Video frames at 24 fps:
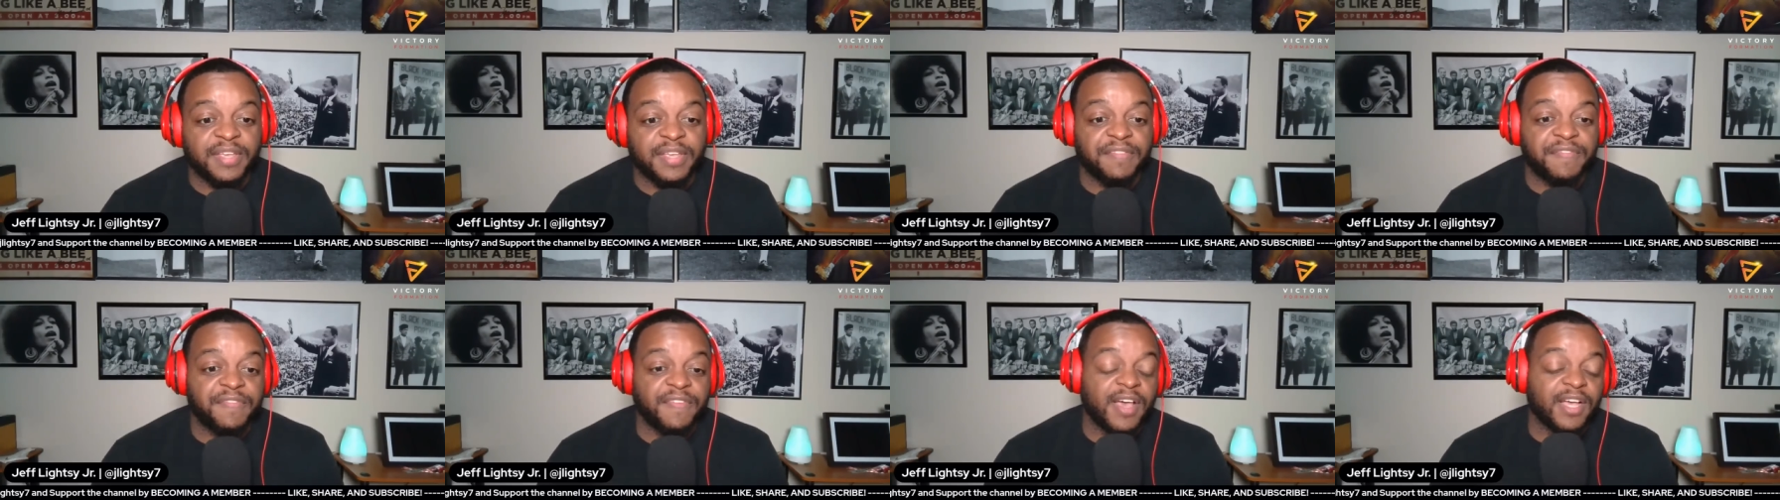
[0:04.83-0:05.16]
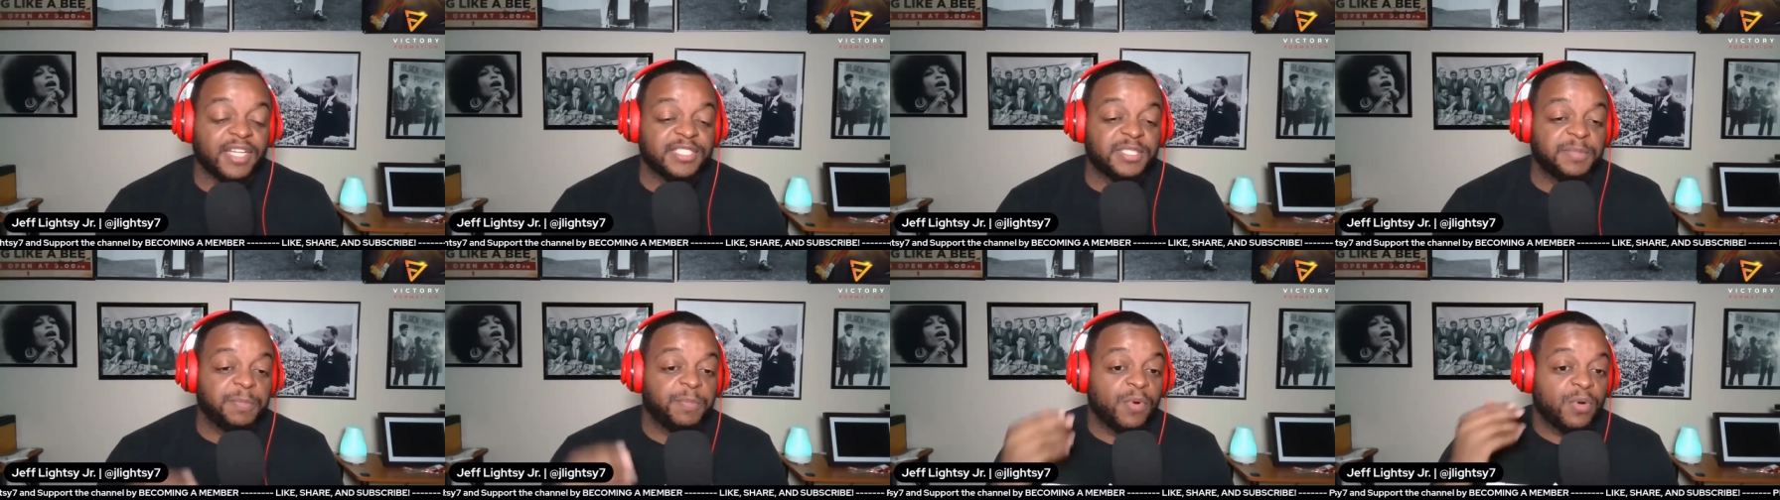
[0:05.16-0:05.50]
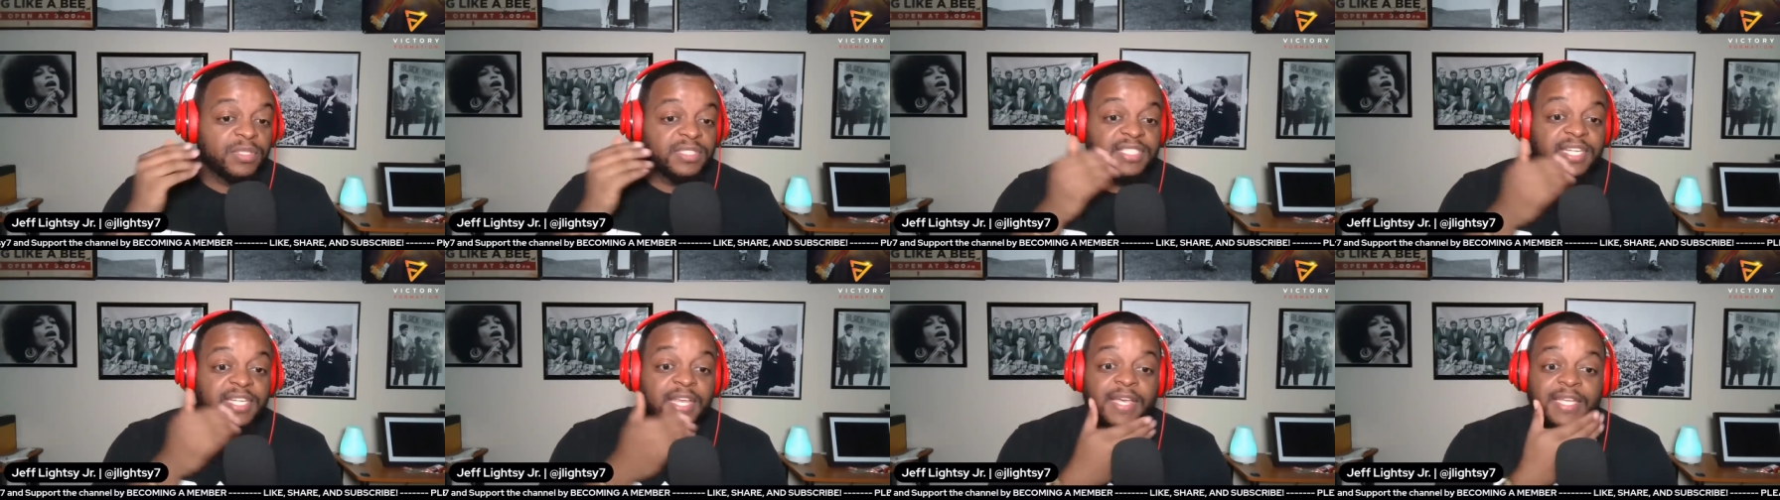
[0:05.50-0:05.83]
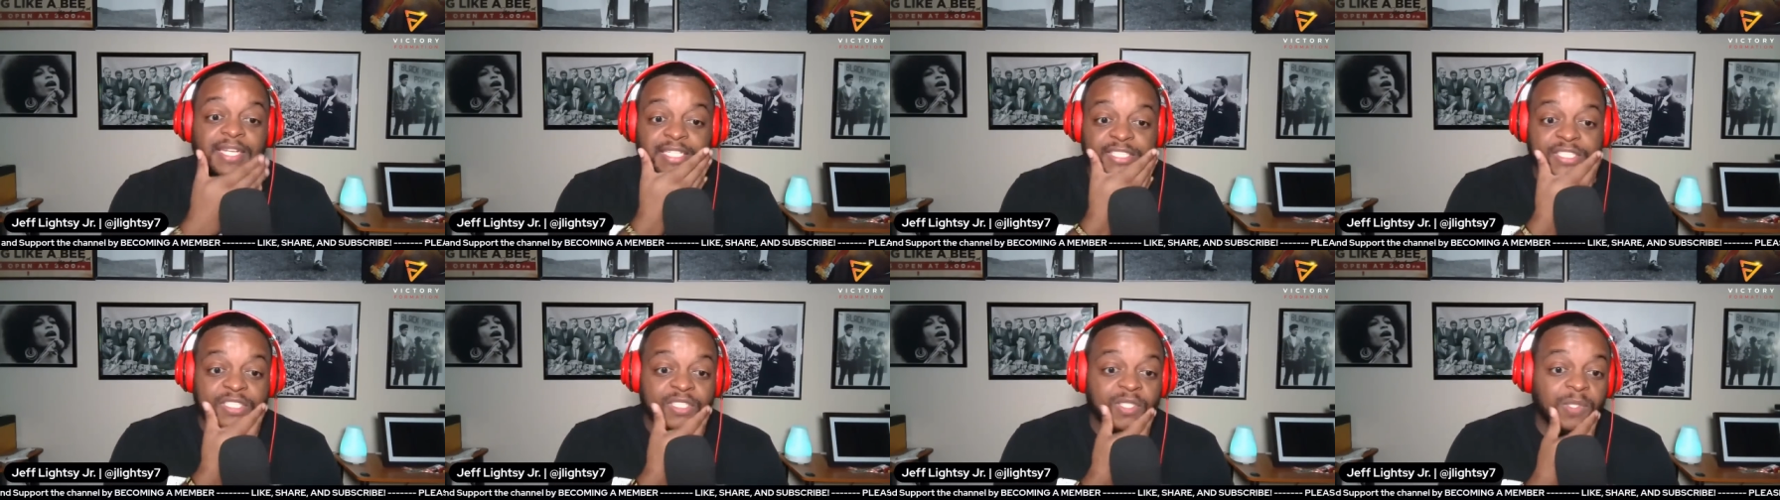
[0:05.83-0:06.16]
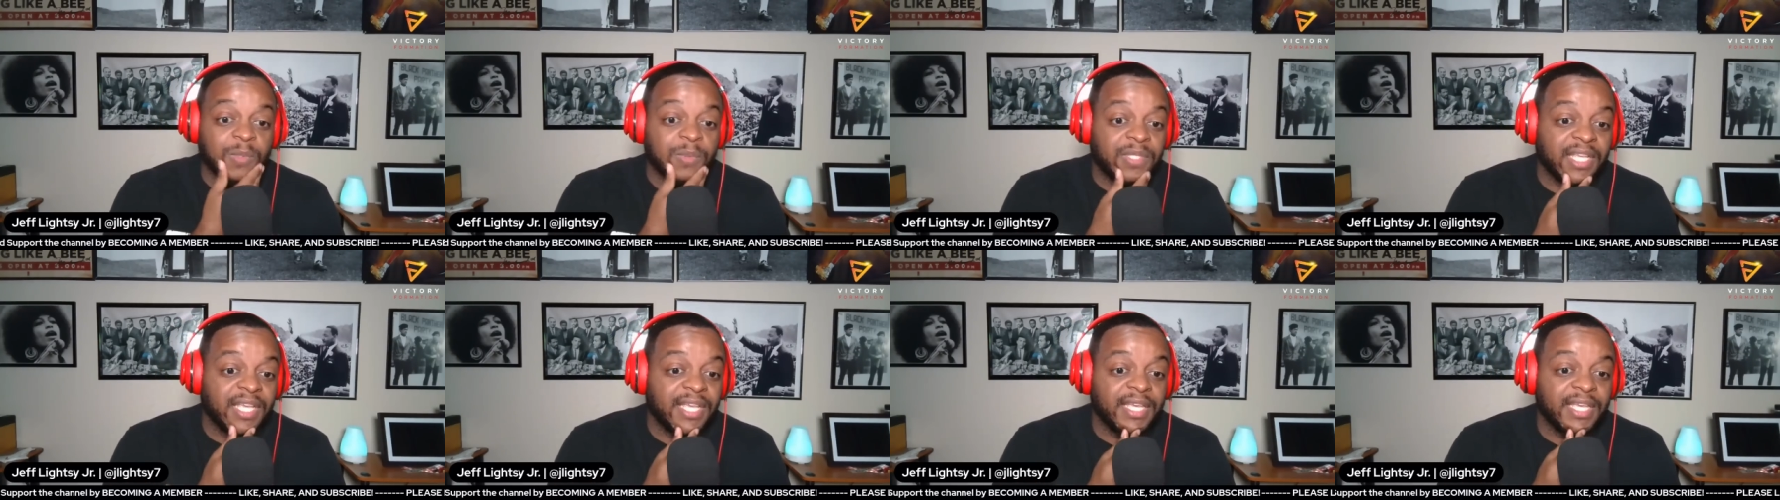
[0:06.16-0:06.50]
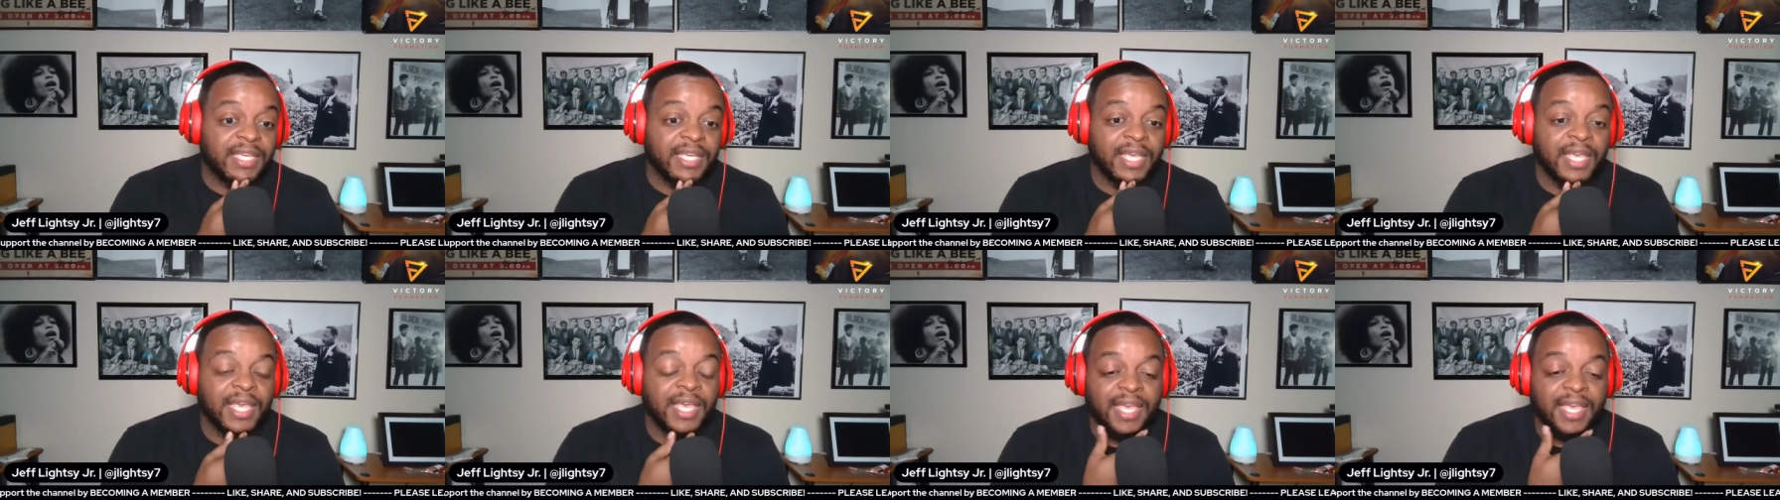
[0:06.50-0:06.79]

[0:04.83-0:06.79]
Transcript: at Fox Sports. Now he does his own thing.